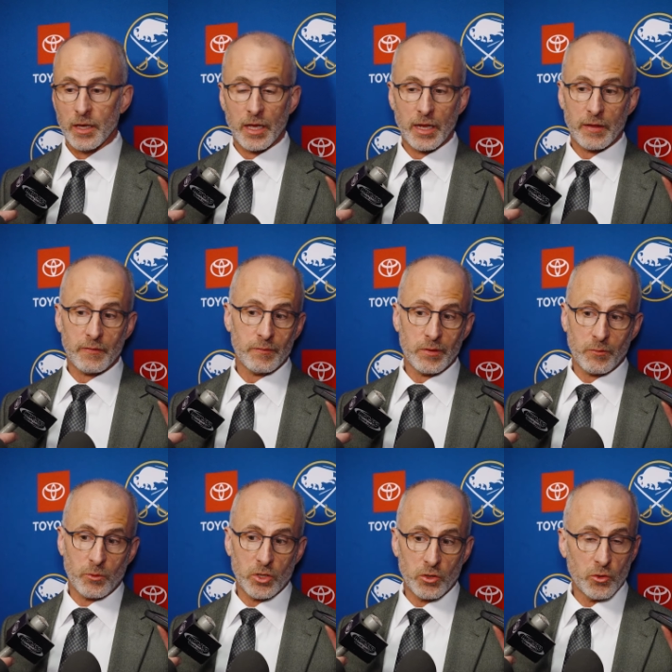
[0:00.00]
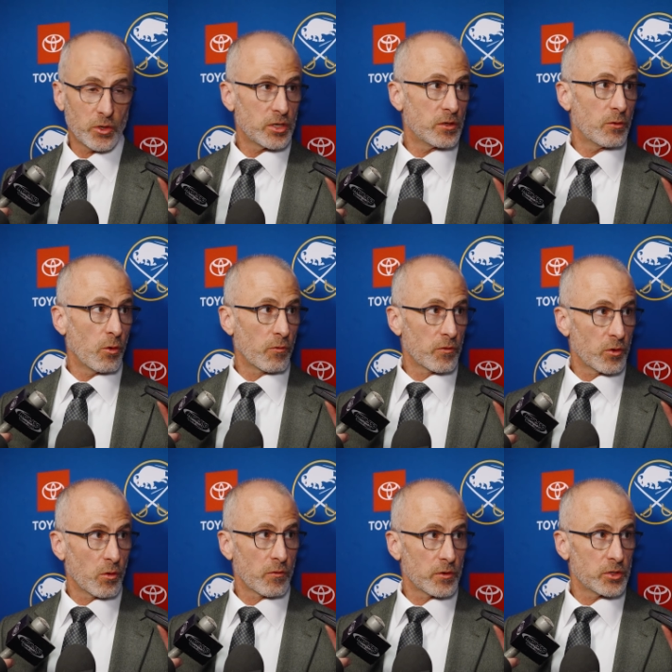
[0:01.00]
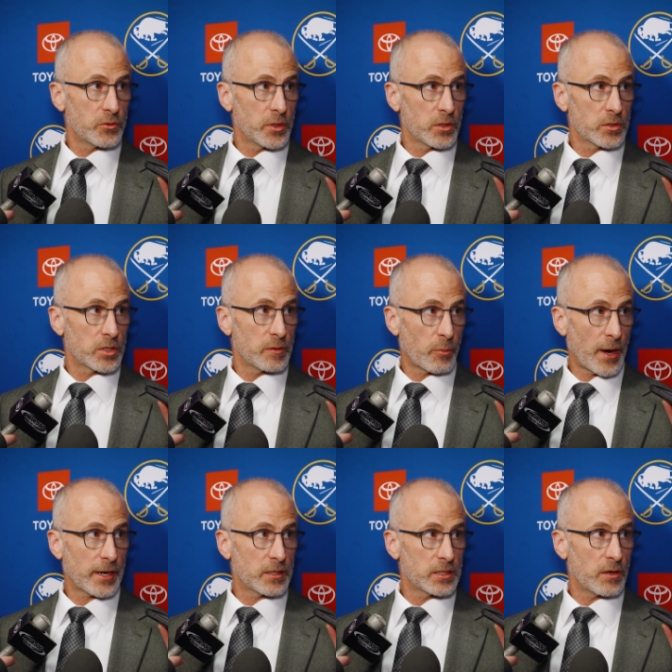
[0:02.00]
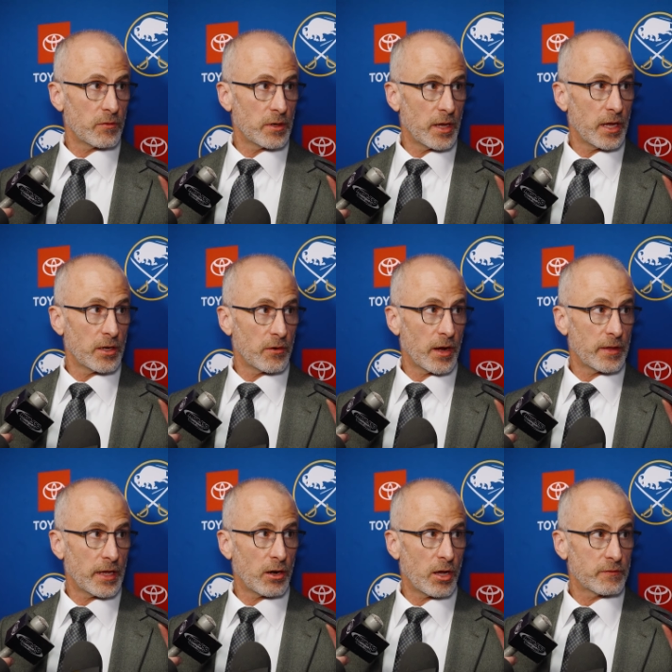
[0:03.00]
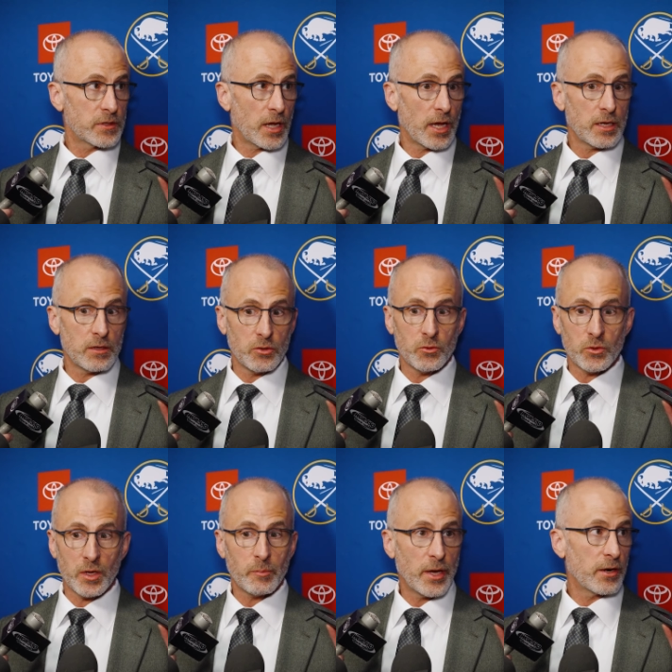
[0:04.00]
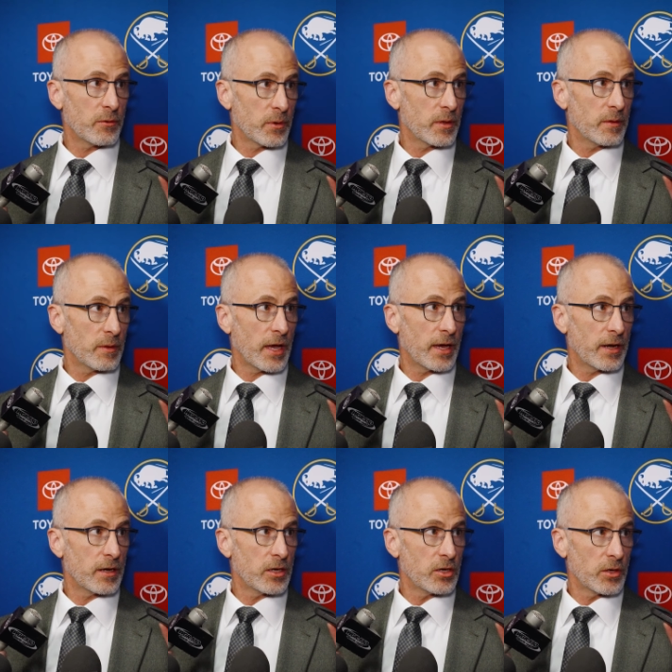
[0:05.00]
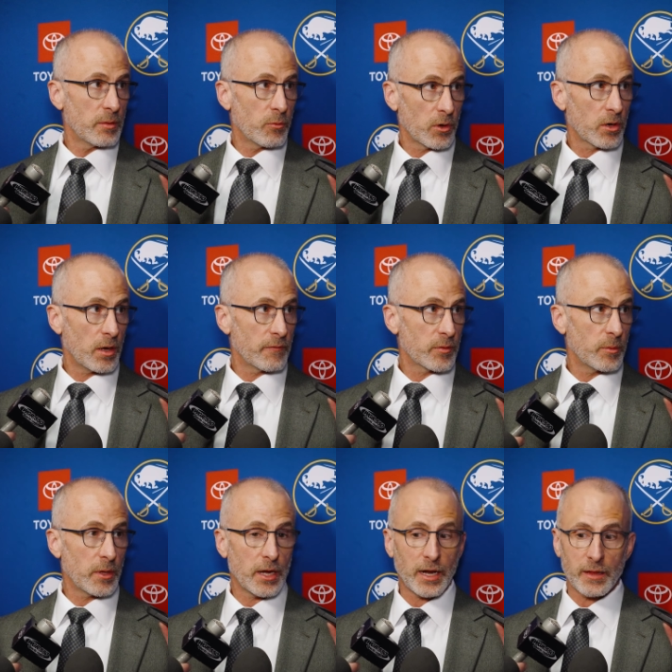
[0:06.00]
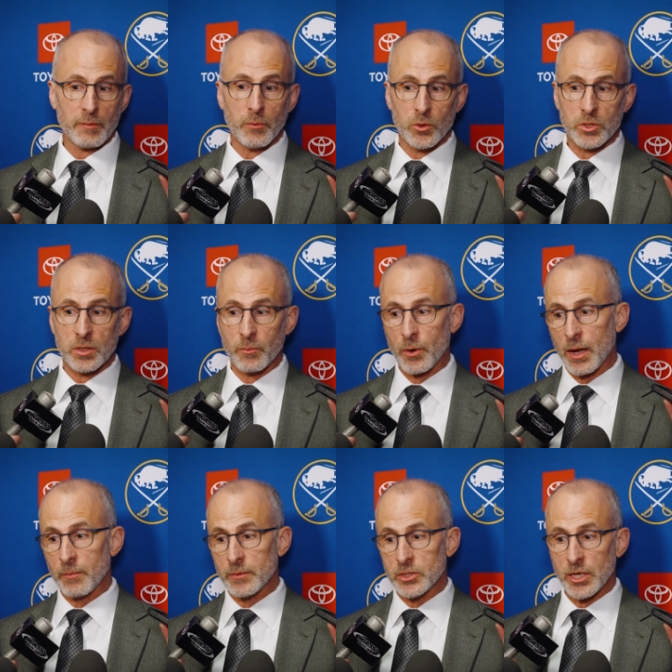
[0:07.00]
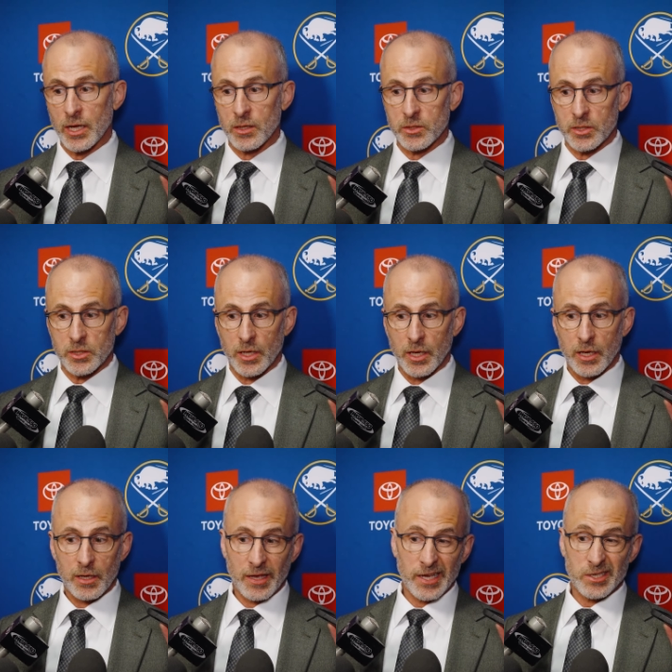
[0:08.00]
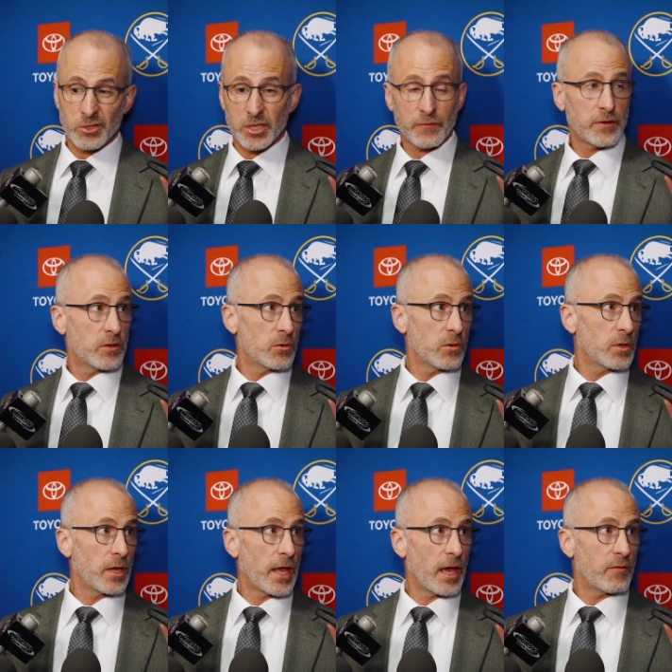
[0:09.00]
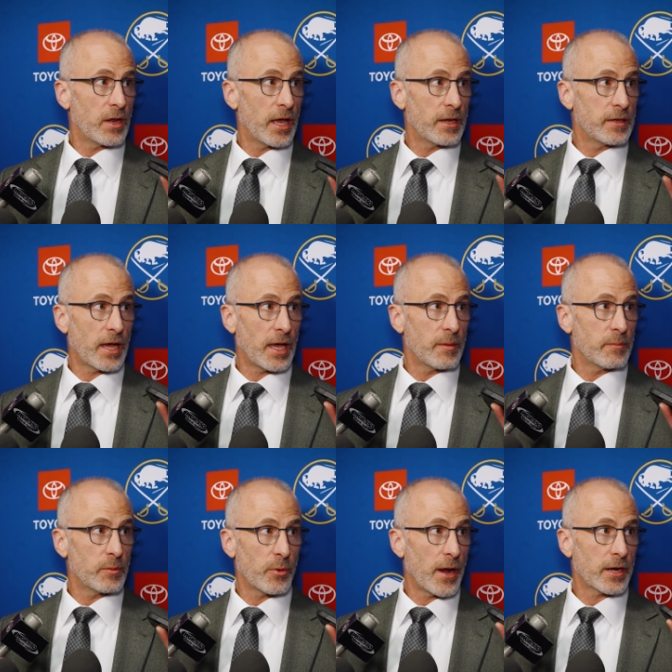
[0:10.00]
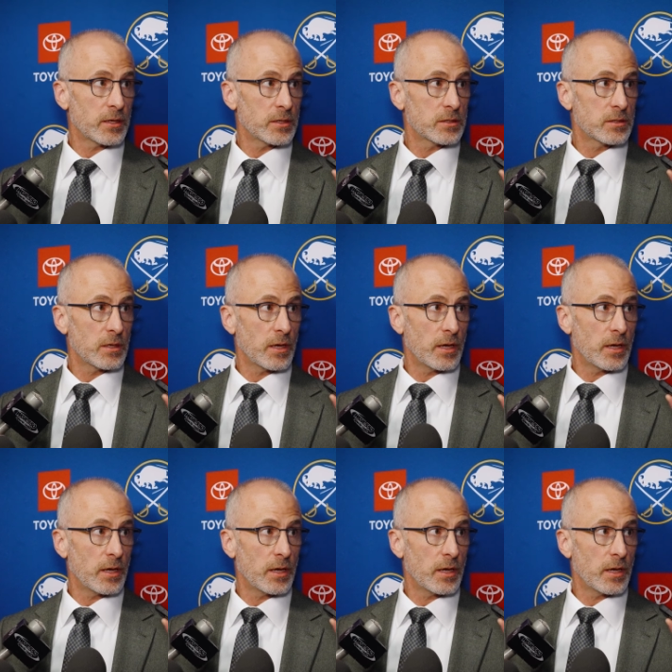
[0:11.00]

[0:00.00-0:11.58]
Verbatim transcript: then when you're doing it over and over in drills and practice every day and you're on that offside, you get better at it and you get more comfortable at it. I think most of the problem and challenge is guys are shifted to it and they haven't had time to practice.